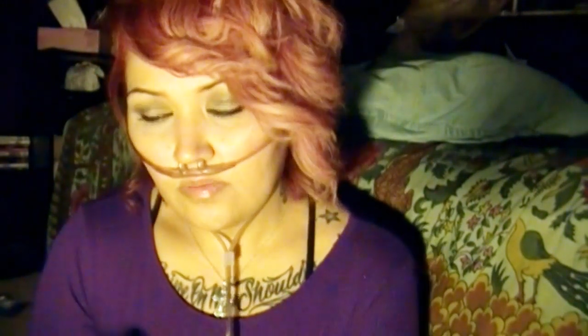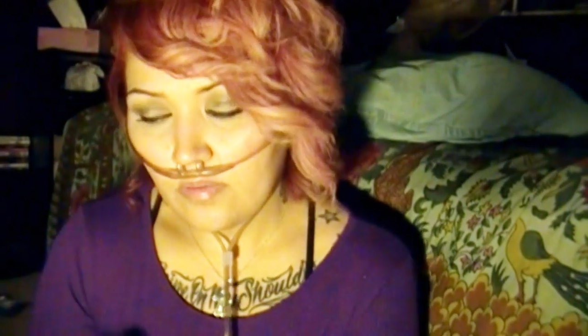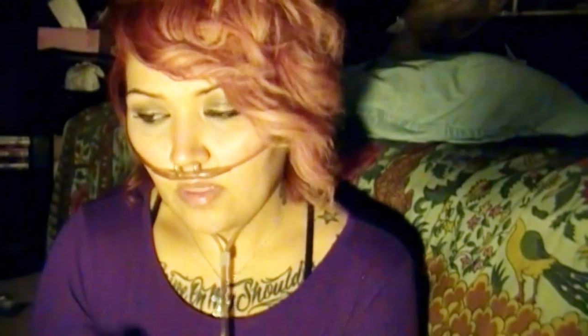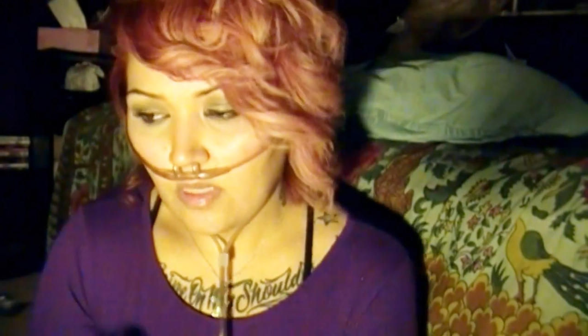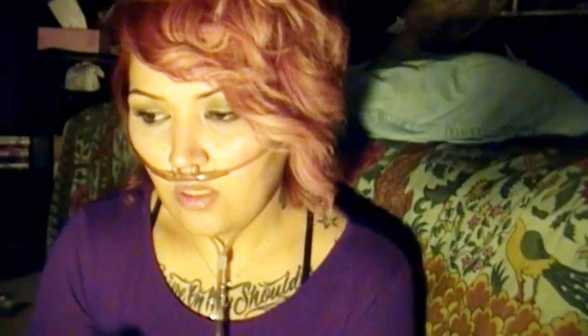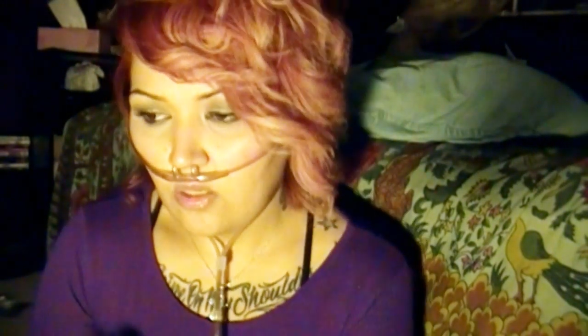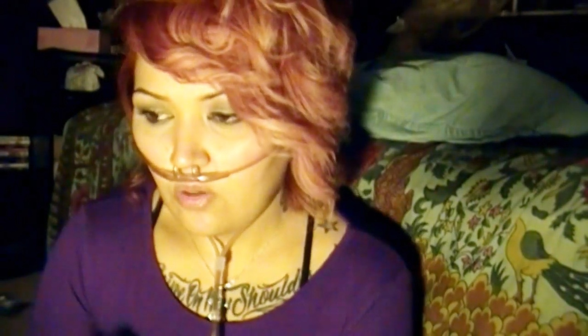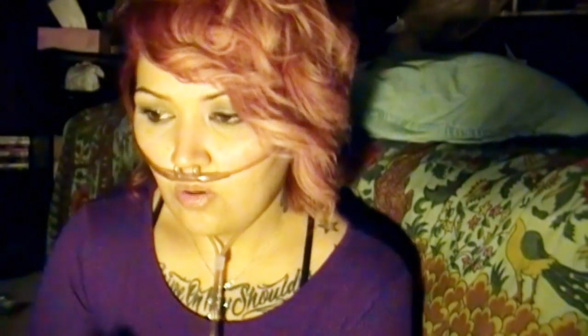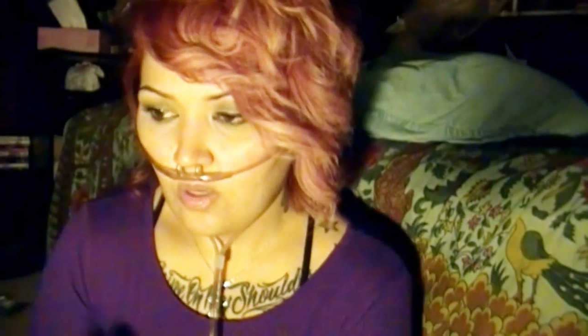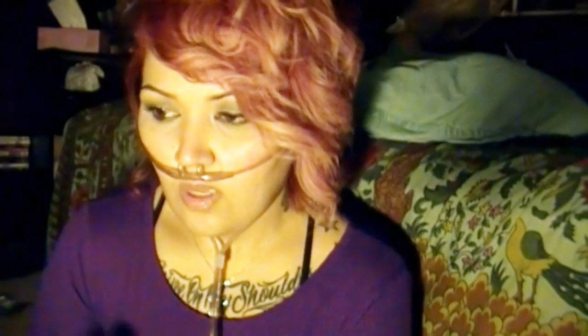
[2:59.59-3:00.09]

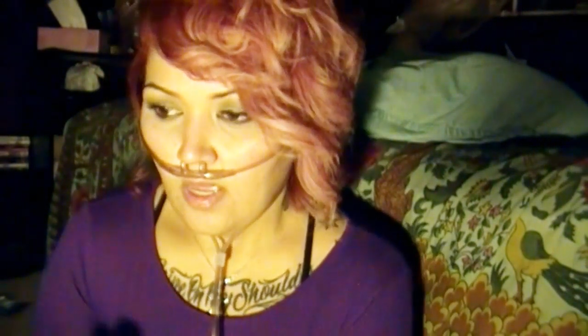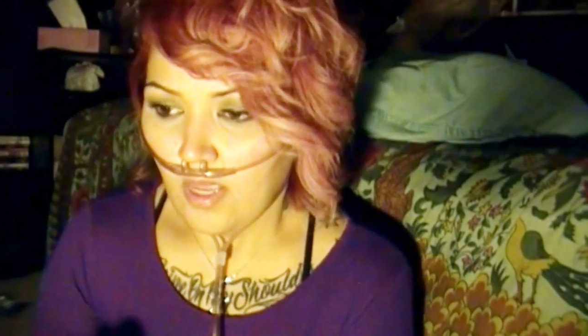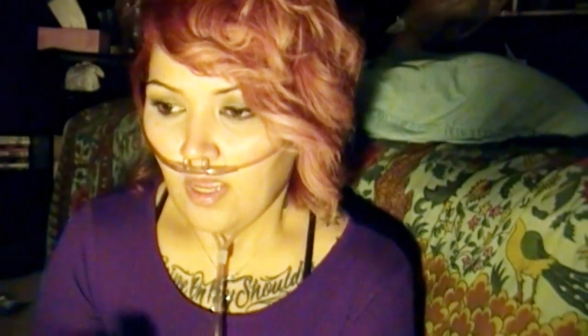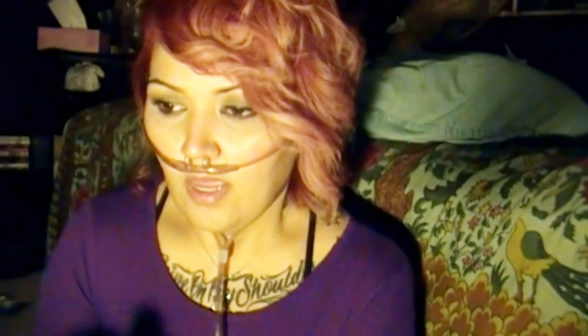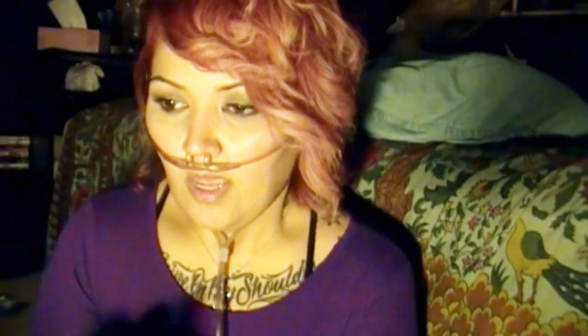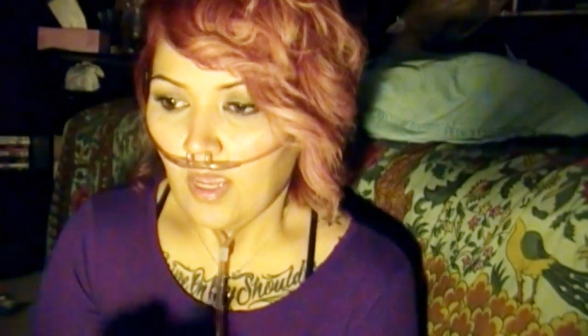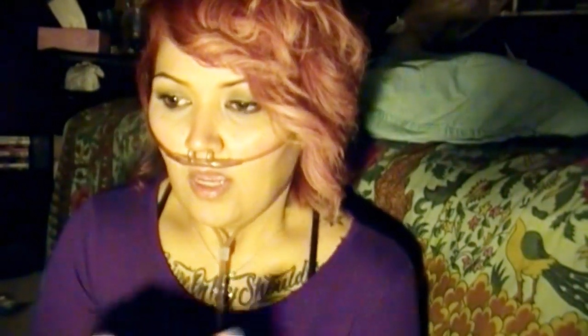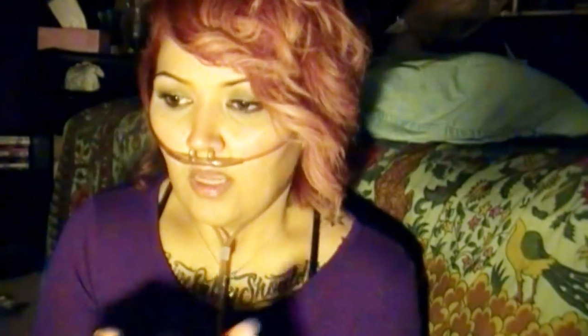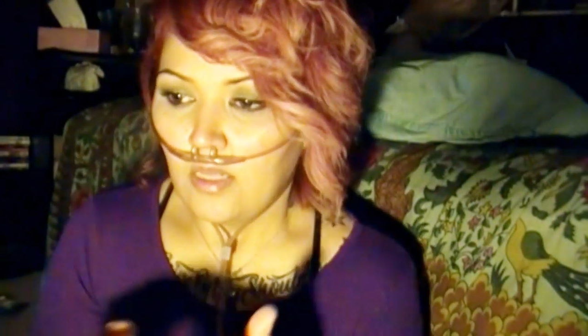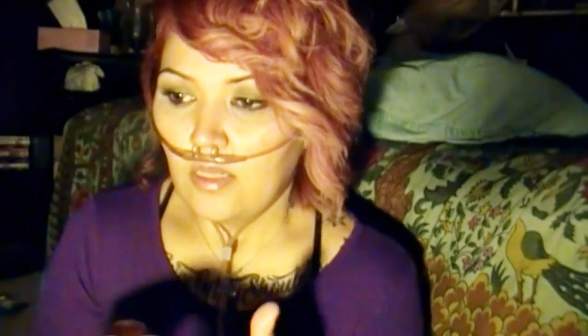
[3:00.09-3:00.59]
transplant you.
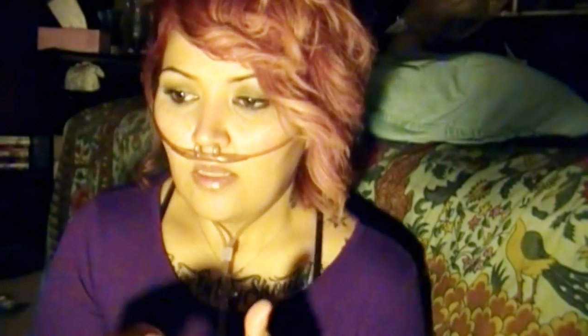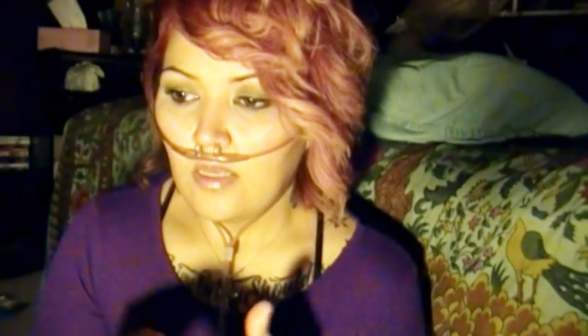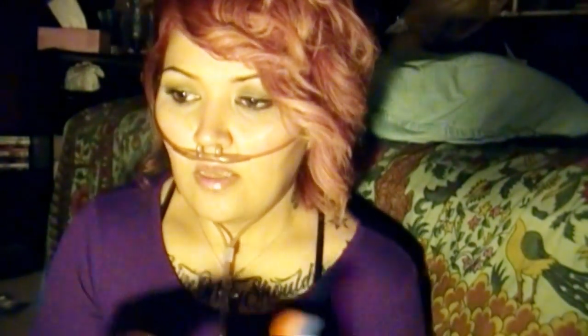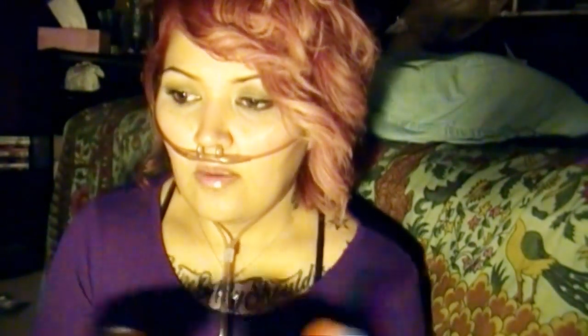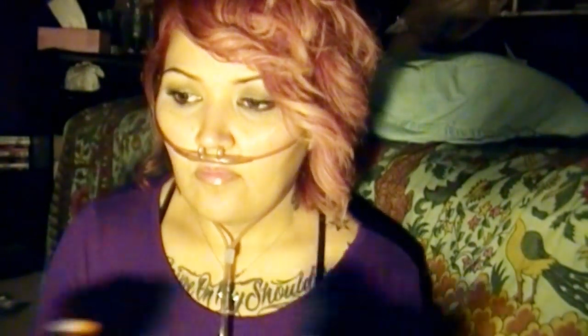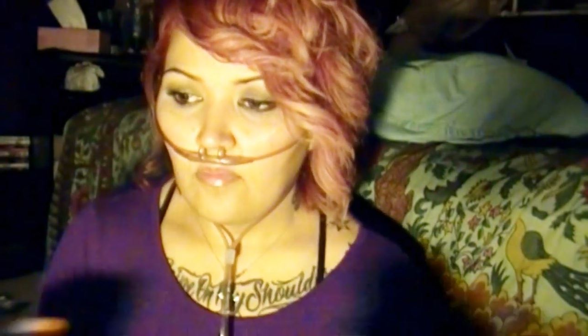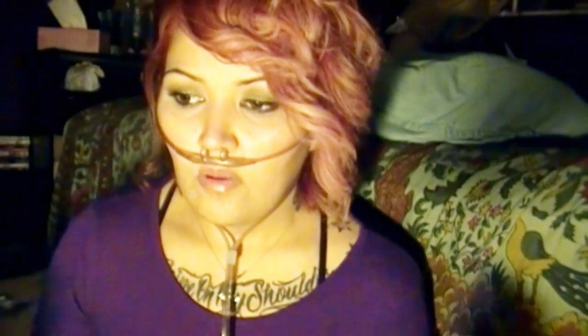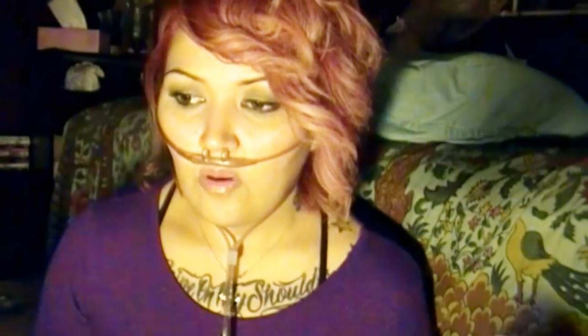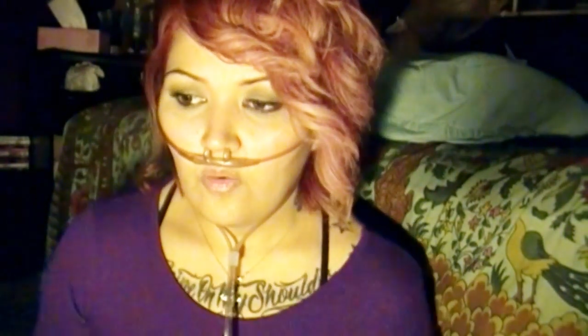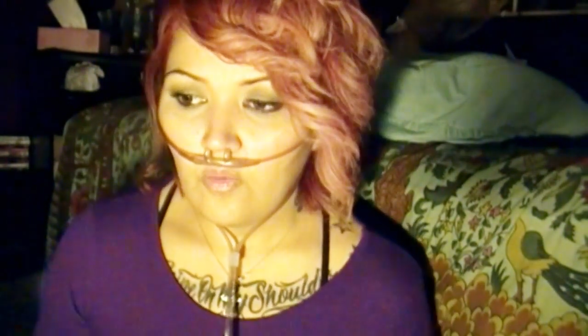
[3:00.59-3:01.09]

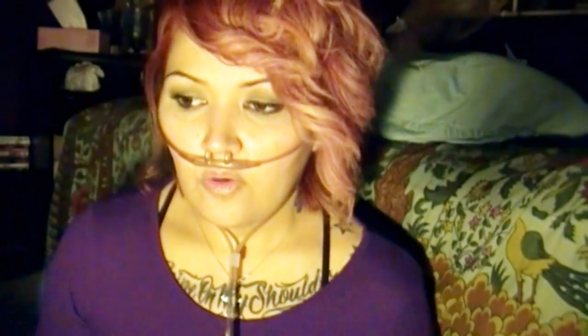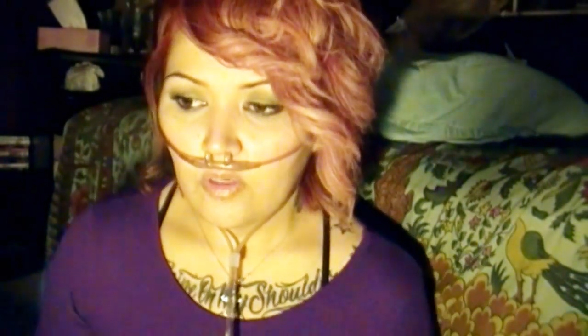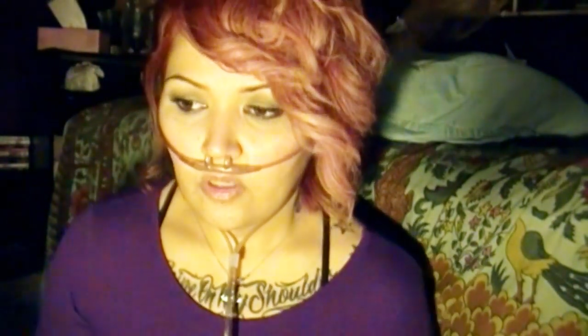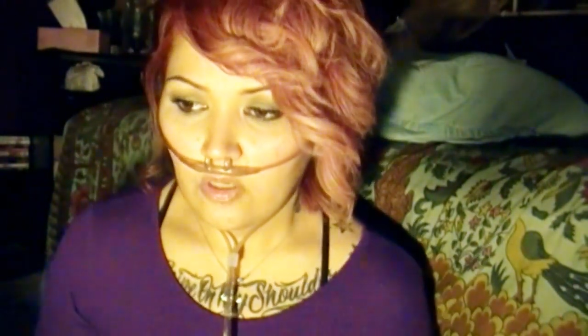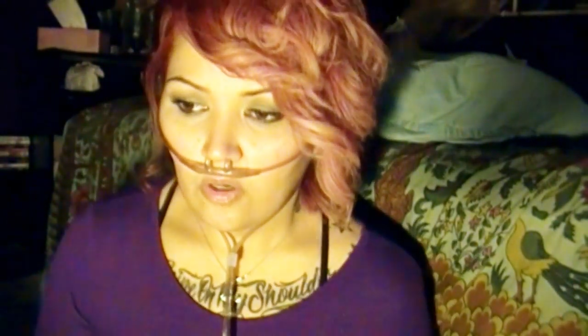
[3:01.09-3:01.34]
And they gave